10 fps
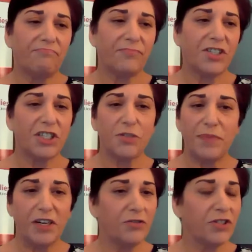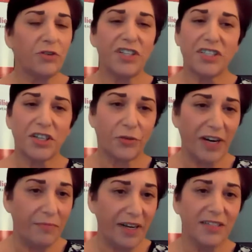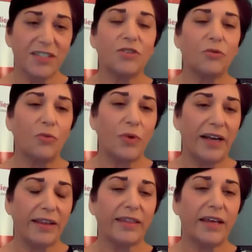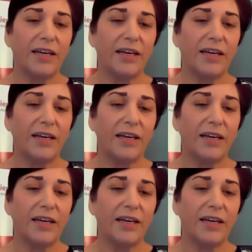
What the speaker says: disputes or disagreements with